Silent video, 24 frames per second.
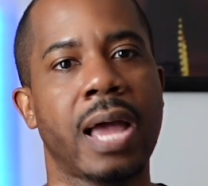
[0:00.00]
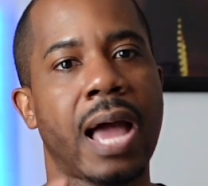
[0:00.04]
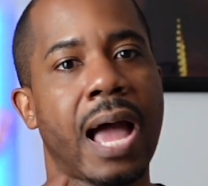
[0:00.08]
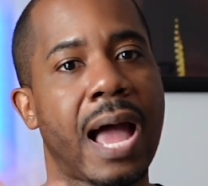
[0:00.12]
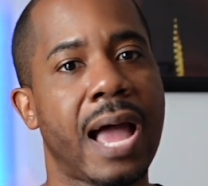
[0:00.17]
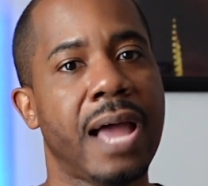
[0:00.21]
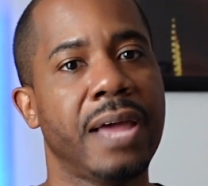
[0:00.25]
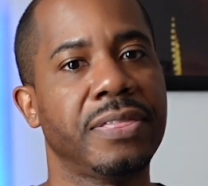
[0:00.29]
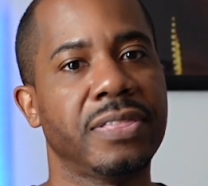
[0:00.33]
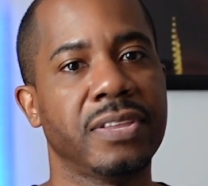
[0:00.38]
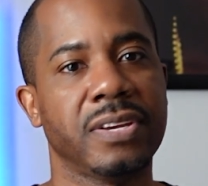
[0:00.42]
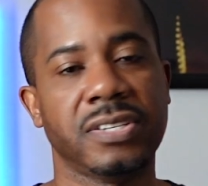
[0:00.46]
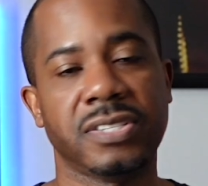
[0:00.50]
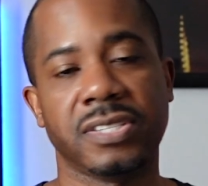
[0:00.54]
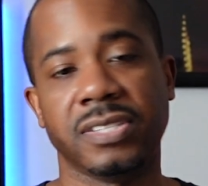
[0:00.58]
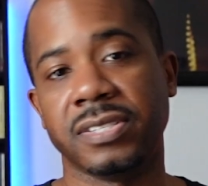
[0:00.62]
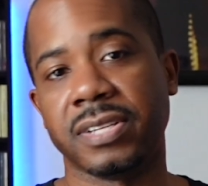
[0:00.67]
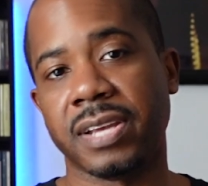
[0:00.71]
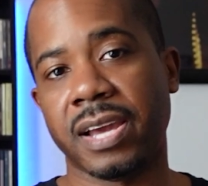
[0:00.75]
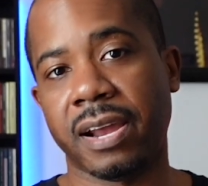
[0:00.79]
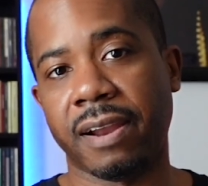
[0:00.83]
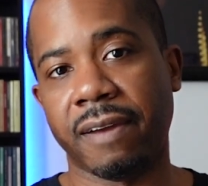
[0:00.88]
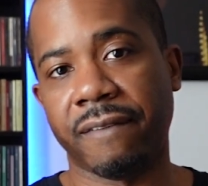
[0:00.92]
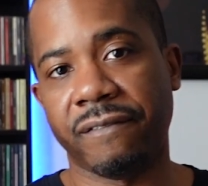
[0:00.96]
I think she's
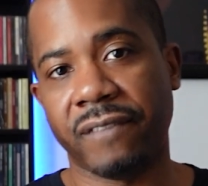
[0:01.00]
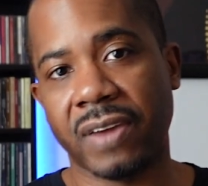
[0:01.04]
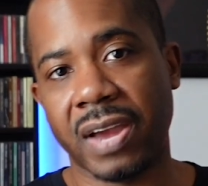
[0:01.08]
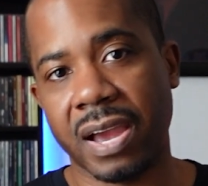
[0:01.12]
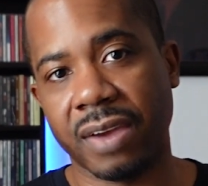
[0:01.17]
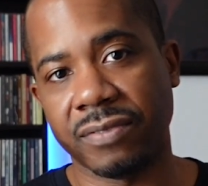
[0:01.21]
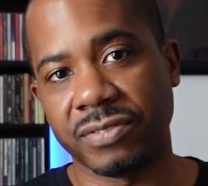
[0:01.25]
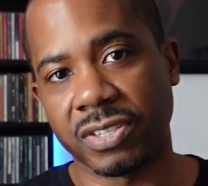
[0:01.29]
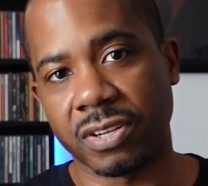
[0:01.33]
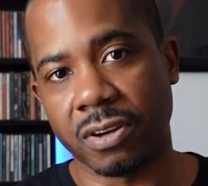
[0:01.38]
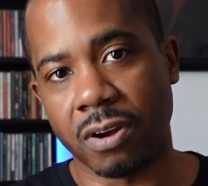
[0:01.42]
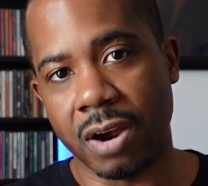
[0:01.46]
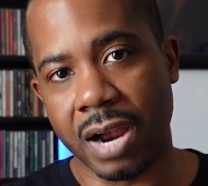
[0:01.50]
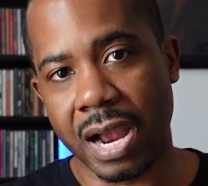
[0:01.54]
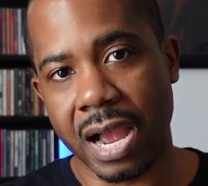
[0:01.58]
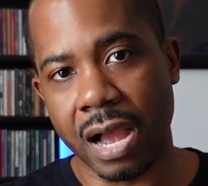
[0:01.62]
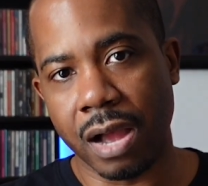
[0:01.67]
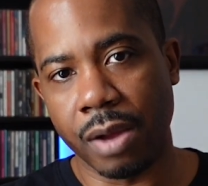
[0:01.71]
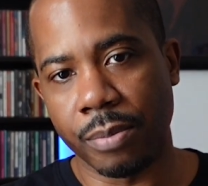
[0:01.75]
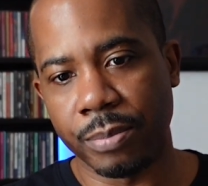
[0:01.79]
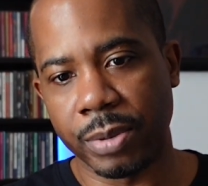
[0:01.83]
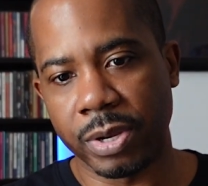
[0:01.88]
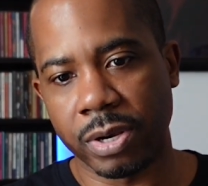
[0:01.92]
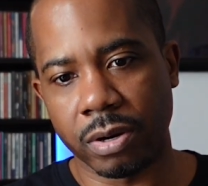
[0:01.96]
got a 5-star
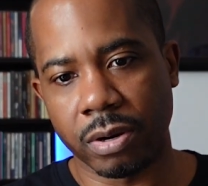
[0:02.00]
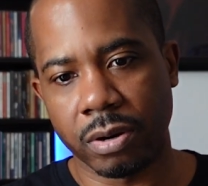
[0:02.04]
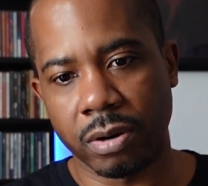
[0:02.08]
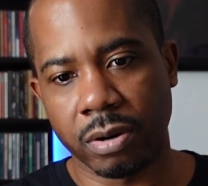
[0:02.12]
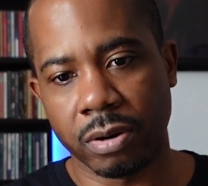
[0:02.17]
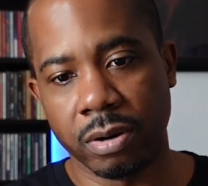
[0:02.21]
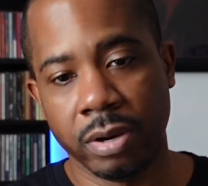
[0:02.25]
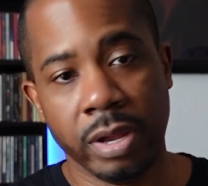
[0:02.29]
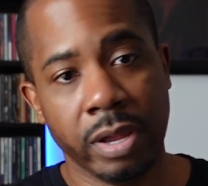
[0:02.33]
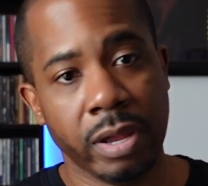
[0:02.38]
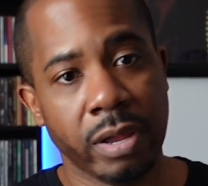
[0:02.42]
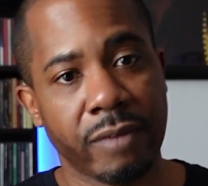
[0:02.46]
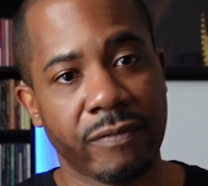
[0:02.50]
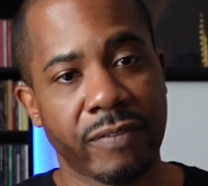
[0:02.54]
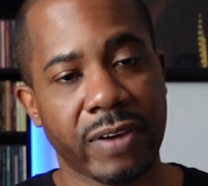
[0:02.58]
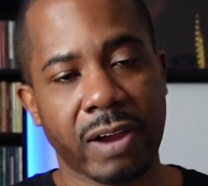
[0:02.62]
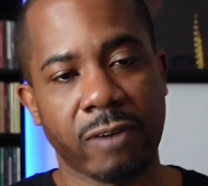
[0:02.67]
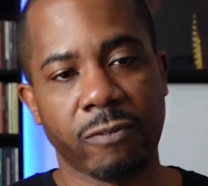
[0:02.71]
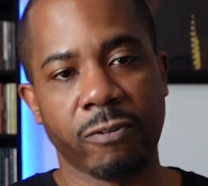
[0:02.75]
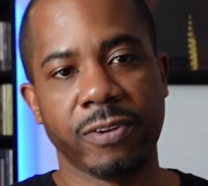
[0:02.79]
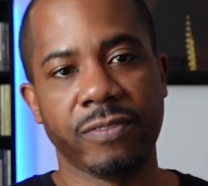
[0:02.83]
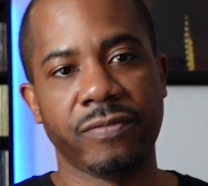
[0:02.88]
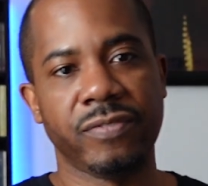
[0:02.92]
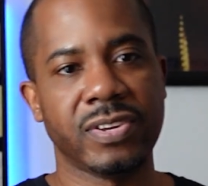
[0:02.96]
album in her. If I
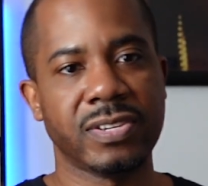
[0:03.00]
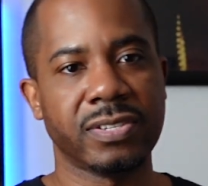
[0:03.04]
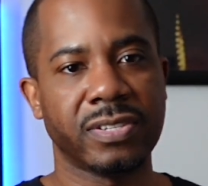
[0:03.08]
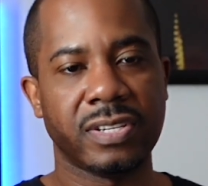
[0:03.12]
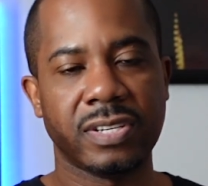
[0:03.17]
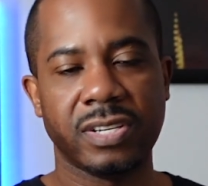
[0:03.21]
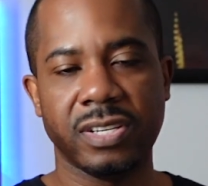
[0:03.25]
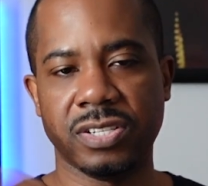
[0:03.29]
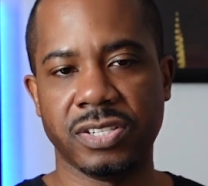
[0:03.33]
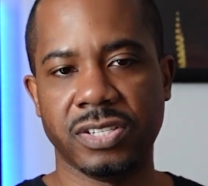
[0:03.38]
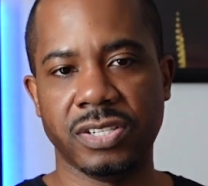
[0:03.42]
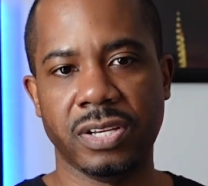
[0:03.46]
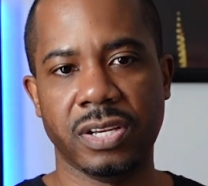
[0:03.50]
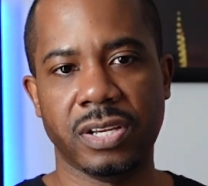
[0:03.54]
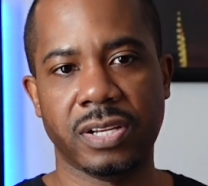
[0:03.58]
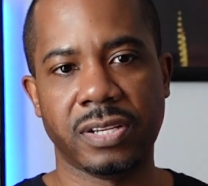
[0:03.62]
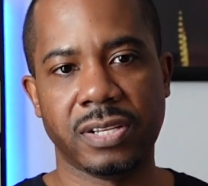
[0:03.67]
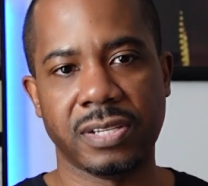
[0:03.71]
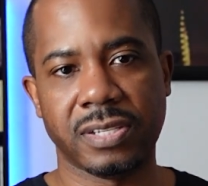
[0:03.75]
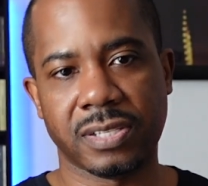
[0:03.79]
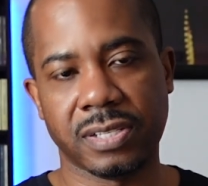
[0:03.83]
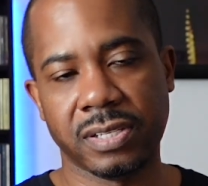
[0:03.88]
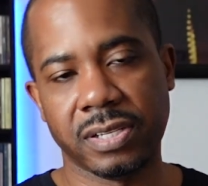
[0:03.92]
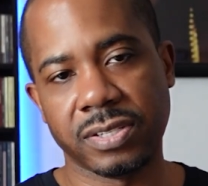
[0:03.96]
revisit
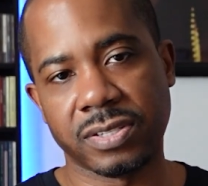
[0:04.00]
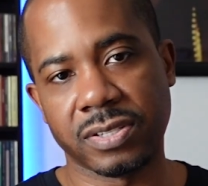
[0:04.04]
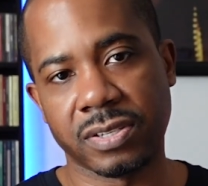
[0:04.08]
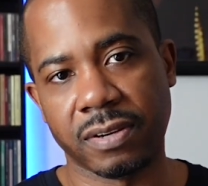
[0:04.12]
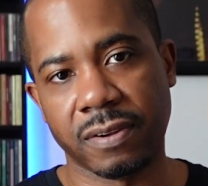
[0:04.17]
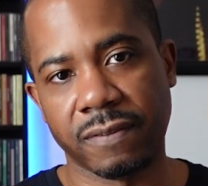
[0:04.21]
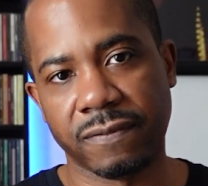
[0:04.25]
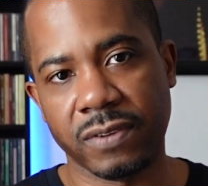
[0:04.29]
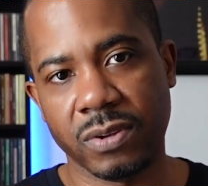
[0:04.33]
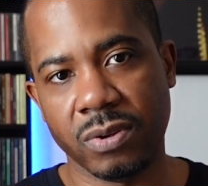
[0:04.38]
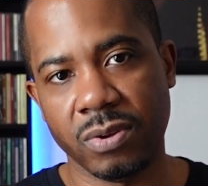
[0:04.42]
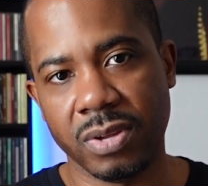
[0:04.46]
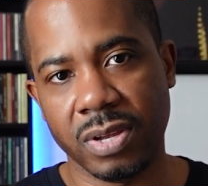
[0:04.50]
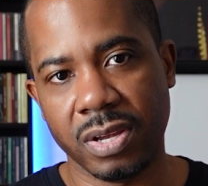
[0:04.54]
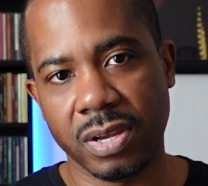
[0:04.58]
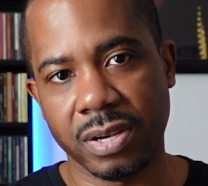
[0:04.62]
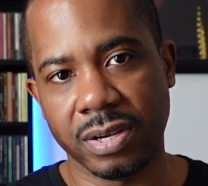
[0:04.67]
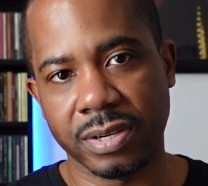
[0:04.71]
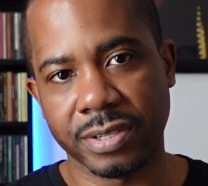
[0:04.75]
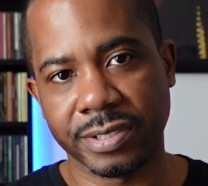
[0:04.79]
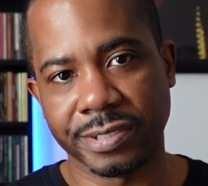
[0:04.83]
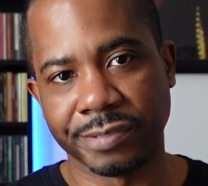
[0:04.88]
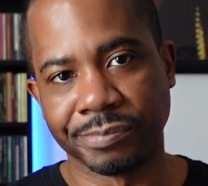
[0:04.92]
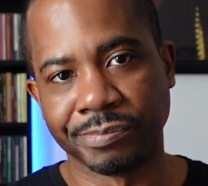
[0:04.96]
this list in a few
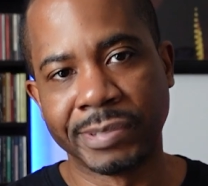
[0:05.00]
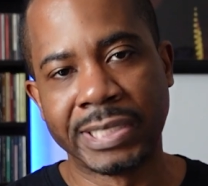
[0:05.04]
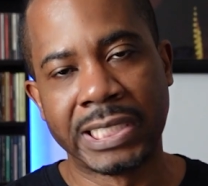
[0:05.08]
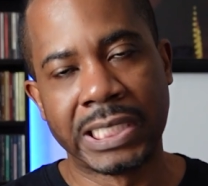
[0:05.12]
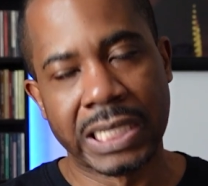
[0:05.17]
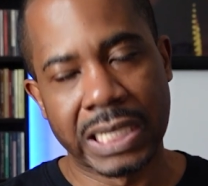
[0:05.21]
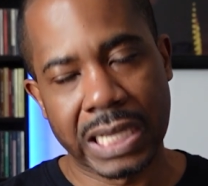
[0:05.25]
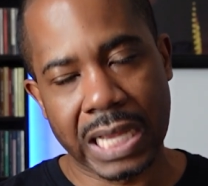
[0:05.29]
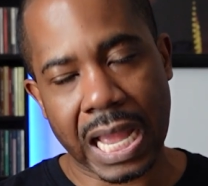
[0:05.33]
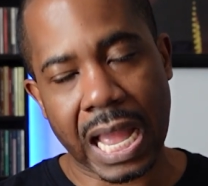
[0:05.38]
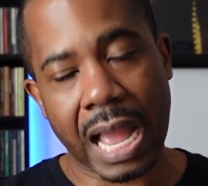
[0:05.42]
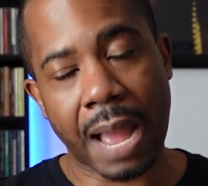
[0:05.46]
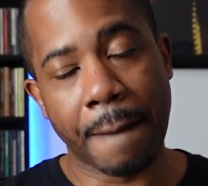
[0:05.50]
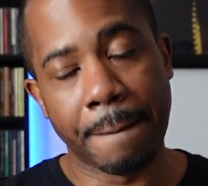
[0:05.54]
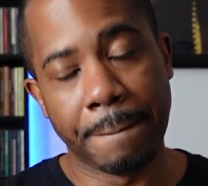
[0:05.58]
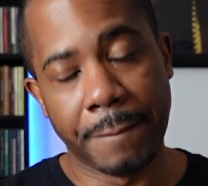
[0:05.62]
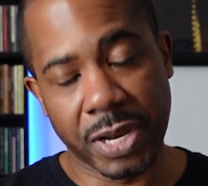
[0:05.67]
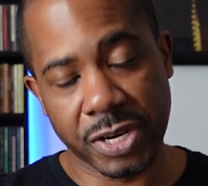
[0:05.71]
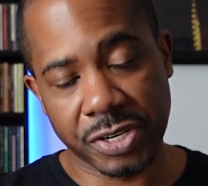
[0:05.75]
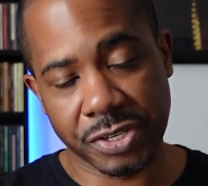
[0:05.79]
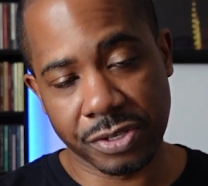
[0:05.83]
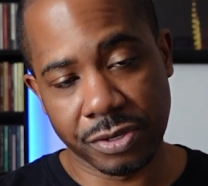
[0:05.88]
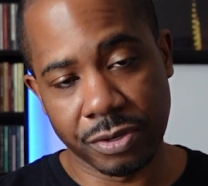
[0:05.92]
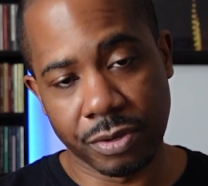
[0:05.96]
years, I
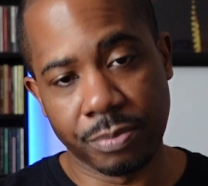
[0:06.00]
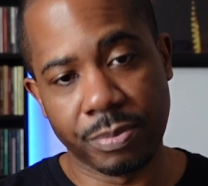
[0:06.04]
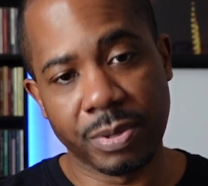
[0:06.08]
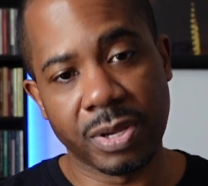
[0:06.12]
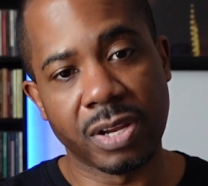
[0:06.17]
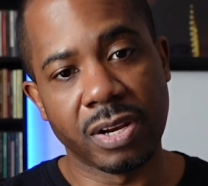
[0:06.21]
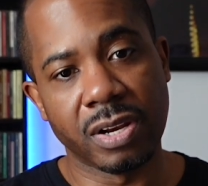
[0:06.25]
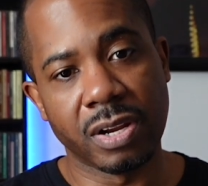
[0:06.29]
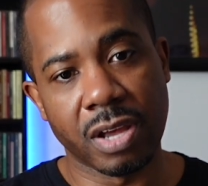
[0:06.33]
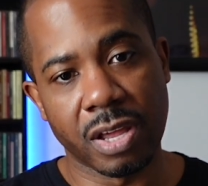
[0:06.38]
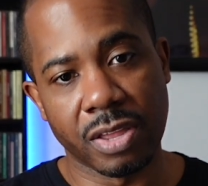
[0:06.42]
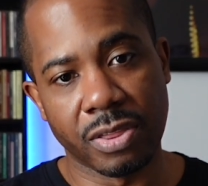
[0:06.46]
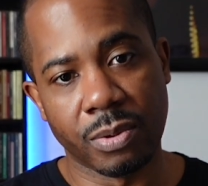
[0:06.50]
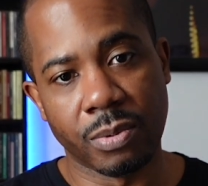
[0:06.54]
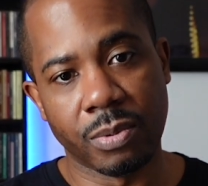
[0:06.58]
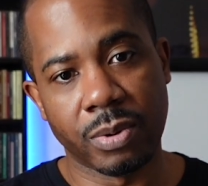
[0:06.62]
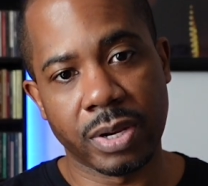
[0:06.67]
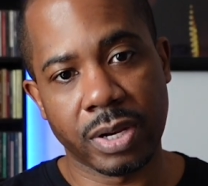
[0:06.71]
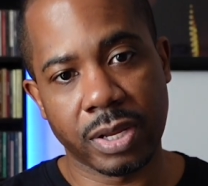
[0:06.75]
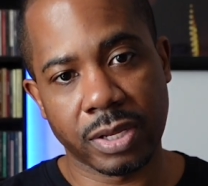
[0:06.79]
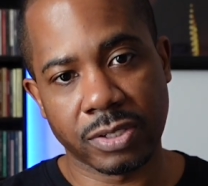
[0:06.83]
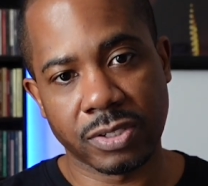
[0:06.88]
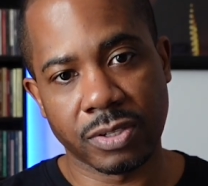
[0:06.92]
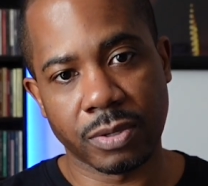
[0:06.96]
bet you it'll be another
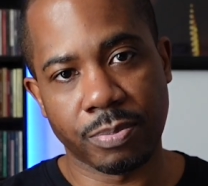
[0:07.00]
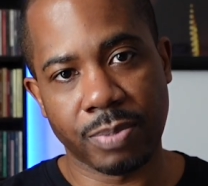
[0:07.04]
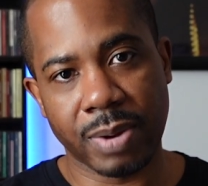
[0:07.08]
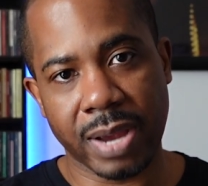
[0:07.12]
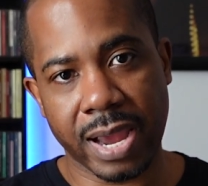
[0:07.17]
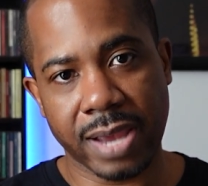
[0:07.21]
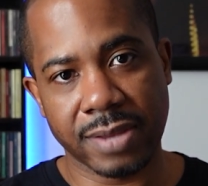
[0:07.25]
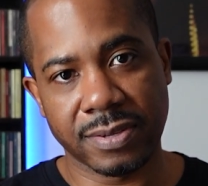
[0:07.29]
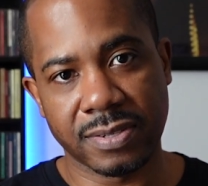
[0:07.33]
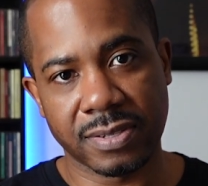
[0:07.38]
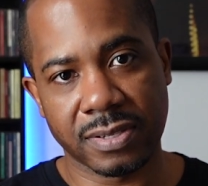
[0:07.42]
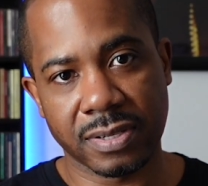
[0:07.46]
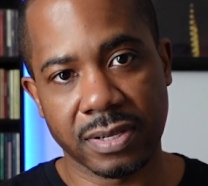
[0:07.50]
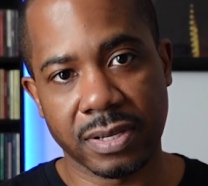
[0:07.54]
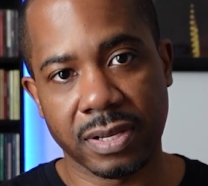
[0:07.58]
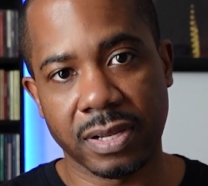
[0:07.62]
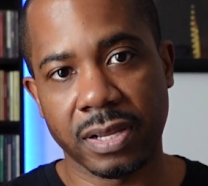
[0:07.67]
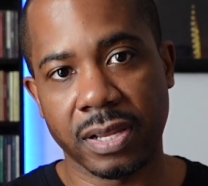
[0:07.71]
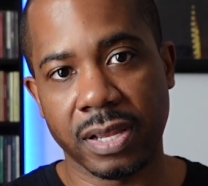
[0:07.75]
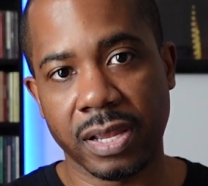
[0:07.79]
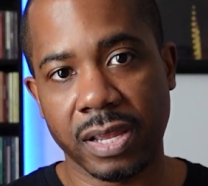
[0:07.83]
one that surpasses it.